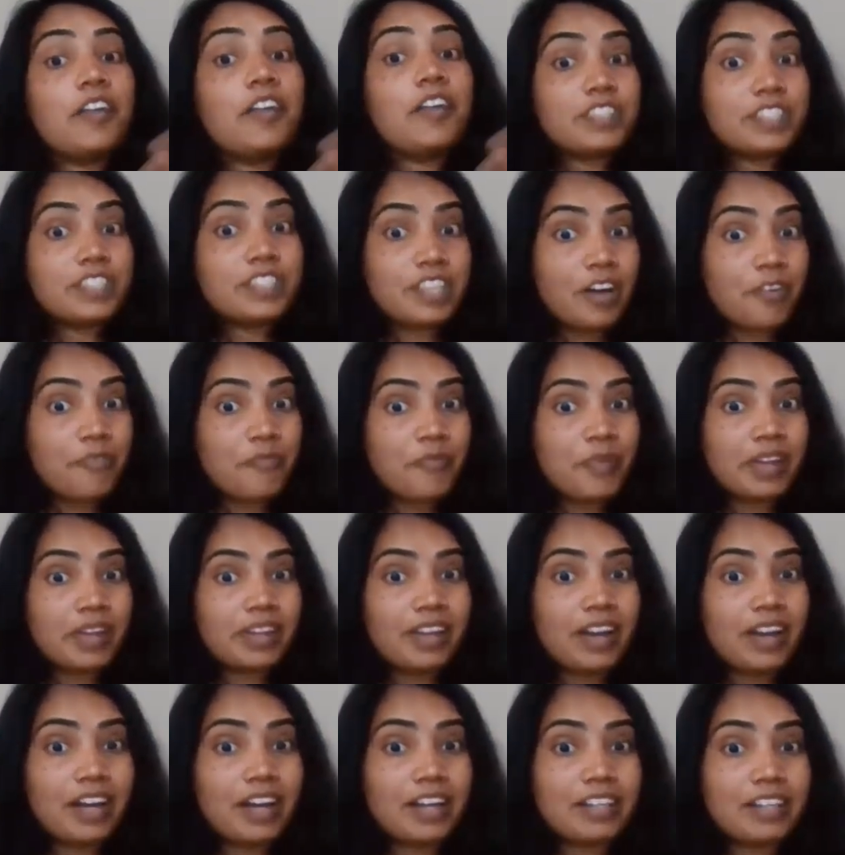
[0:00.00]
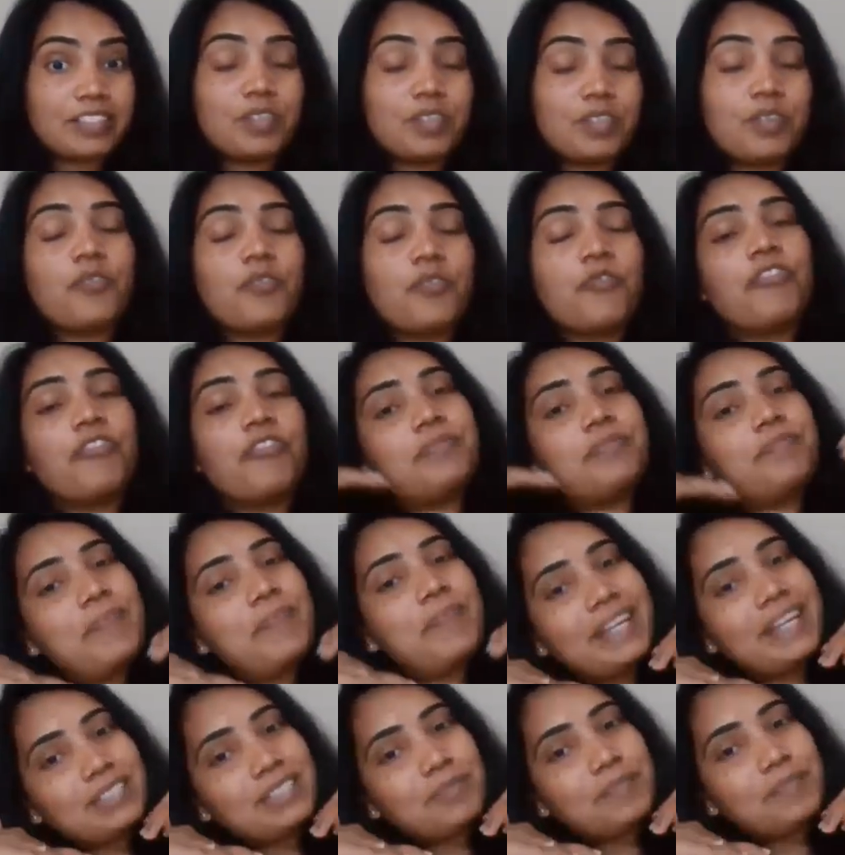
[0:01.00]
If someone asks what
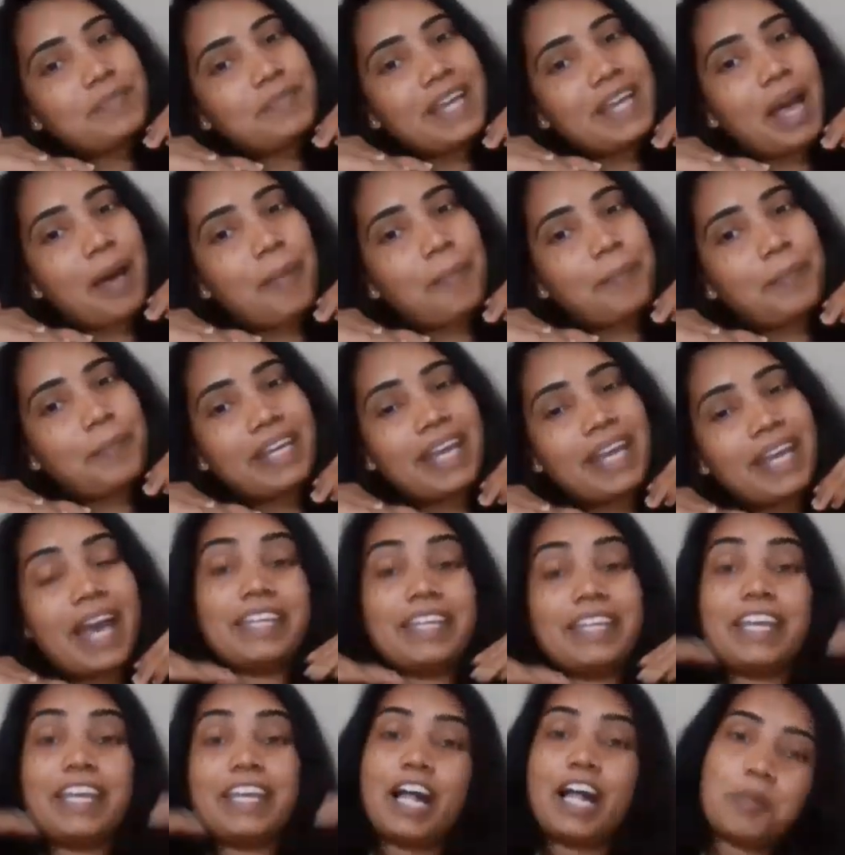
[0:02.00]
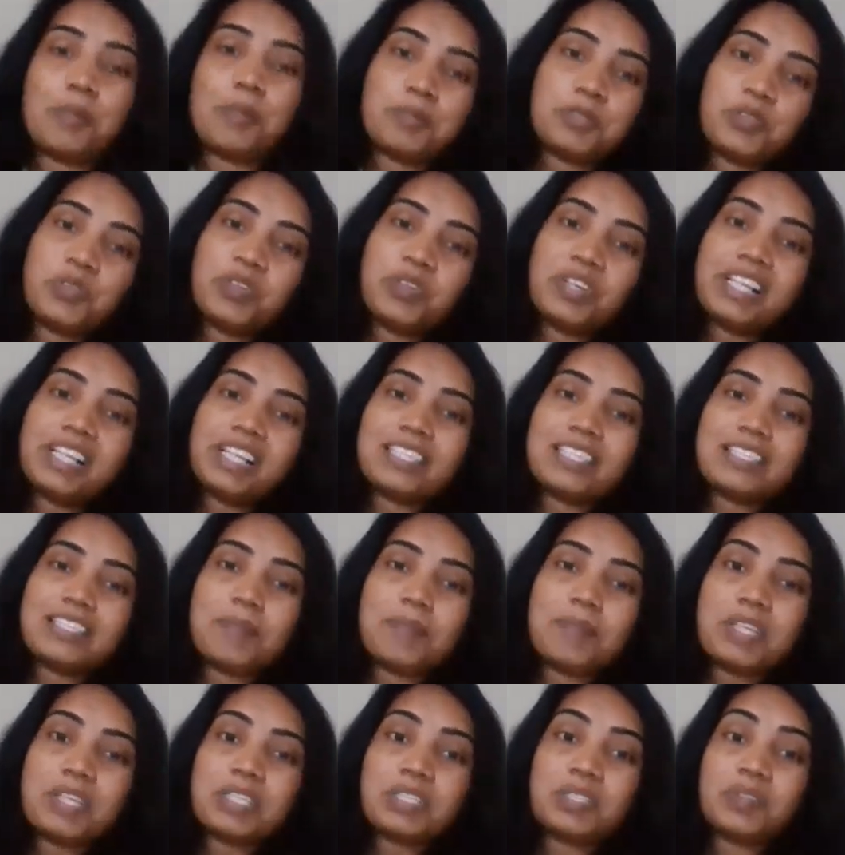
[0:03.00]
makes me happy and helps
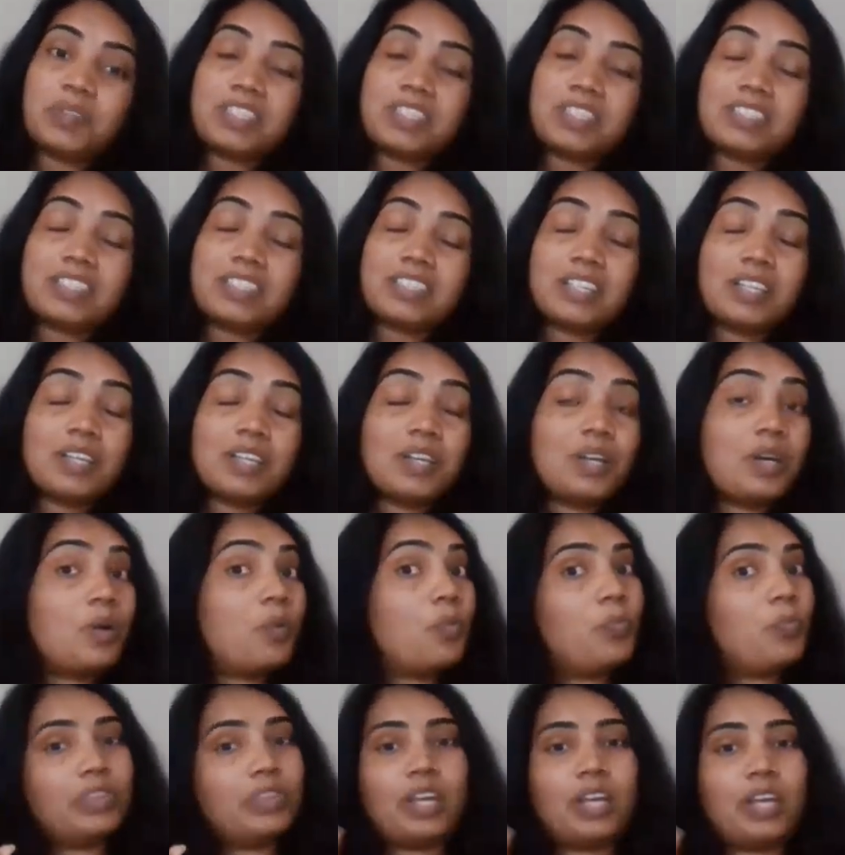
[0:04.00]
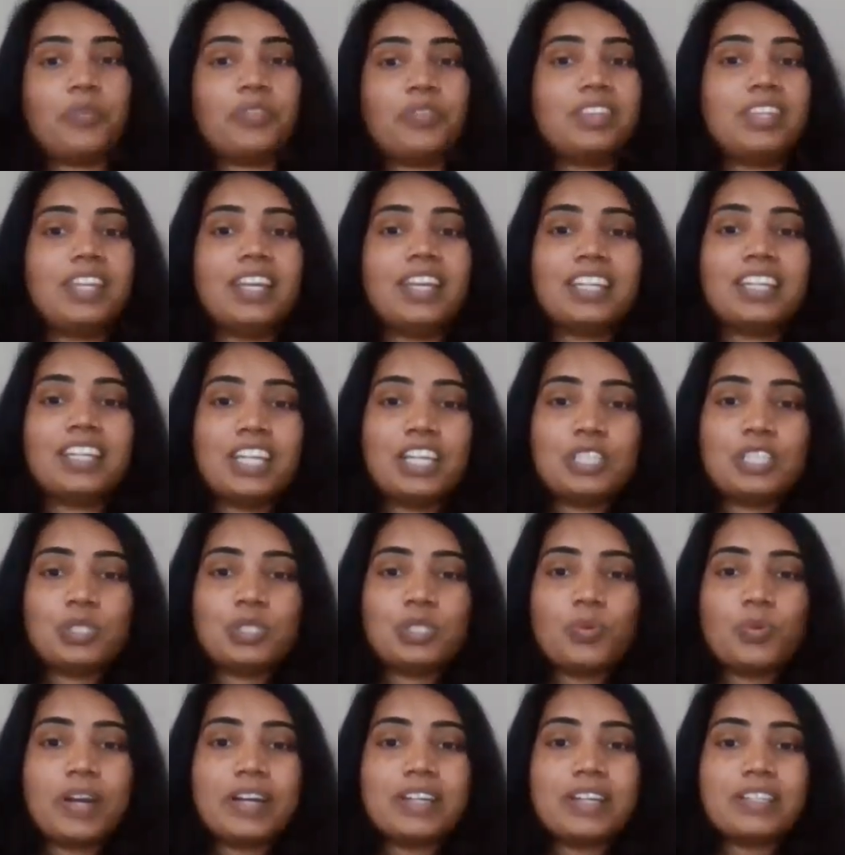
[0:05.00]
release my stress, without
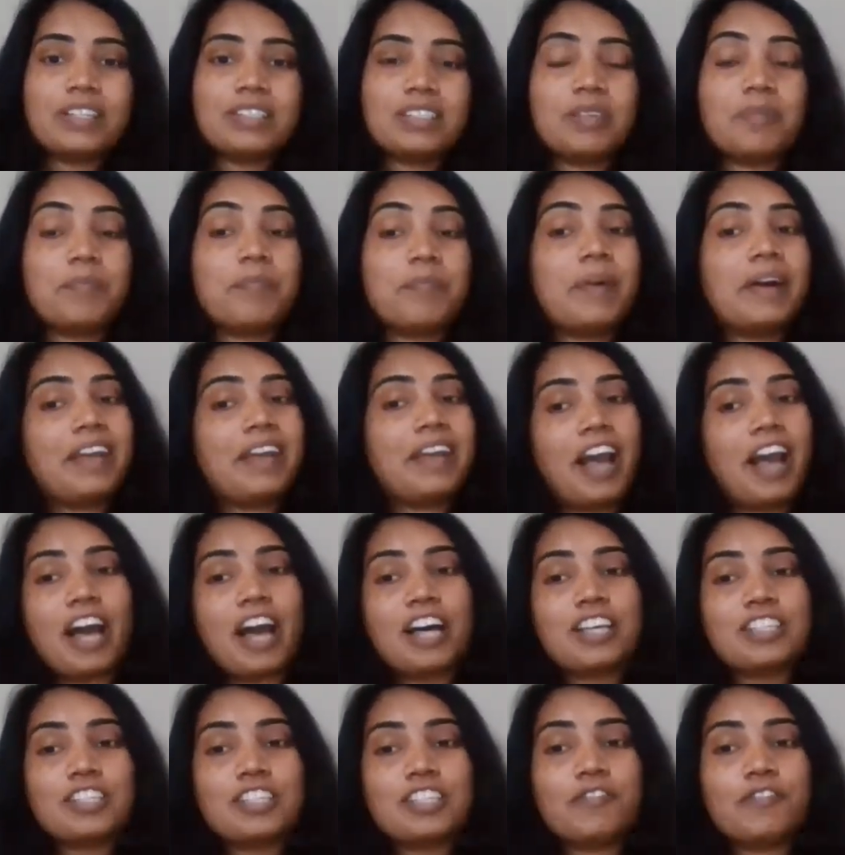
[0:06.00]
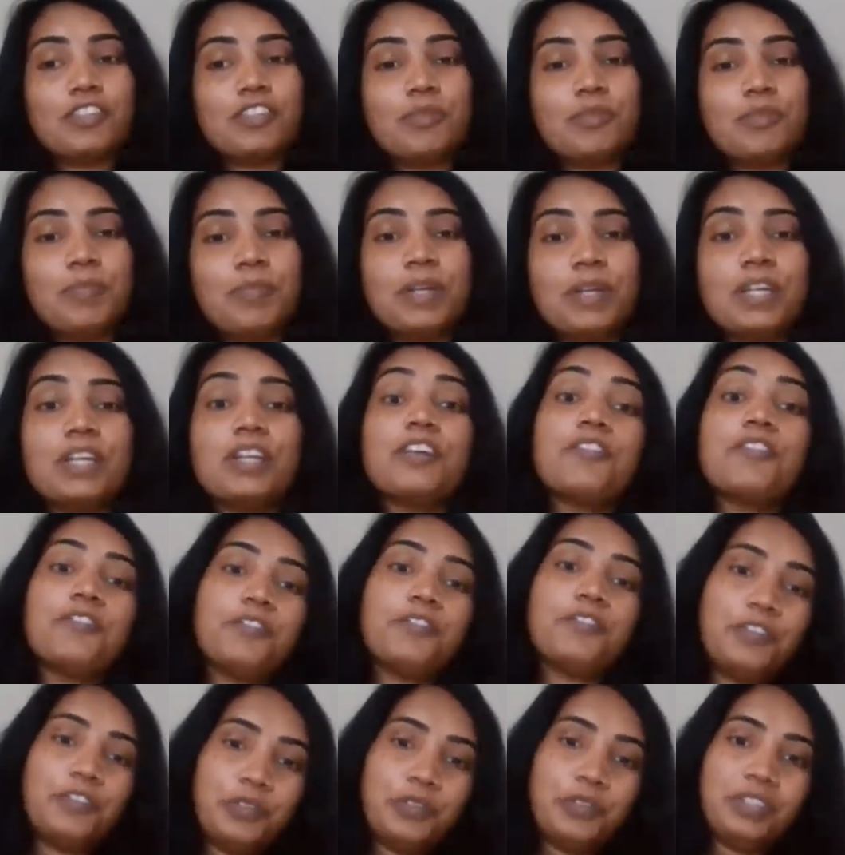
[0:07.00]
thinking twice, my answer would be
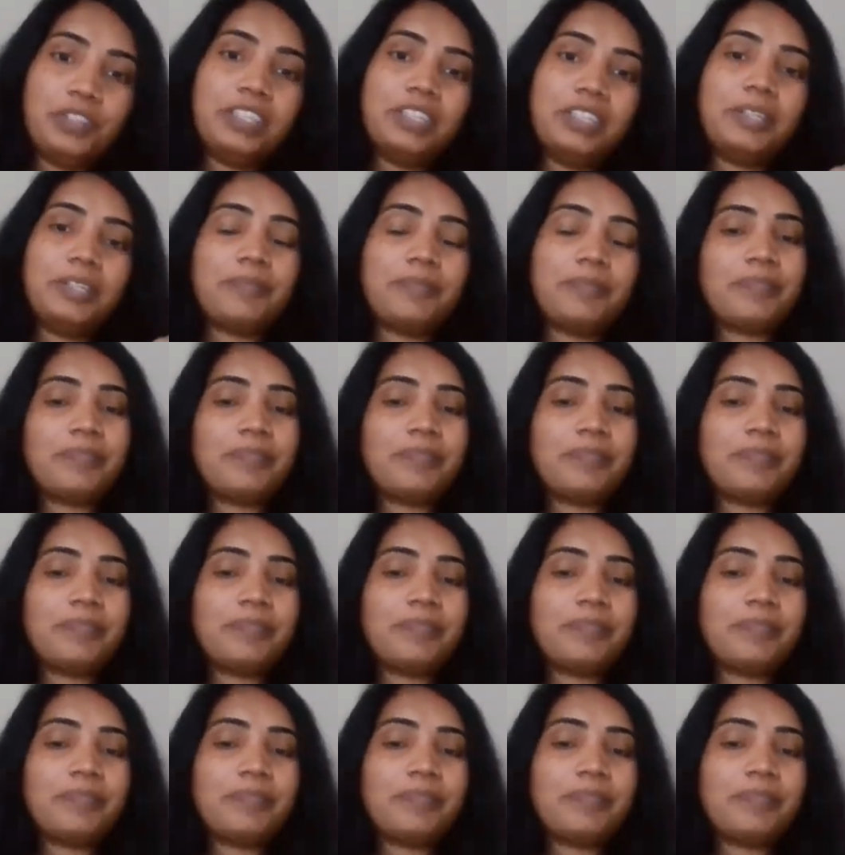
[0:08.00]
food.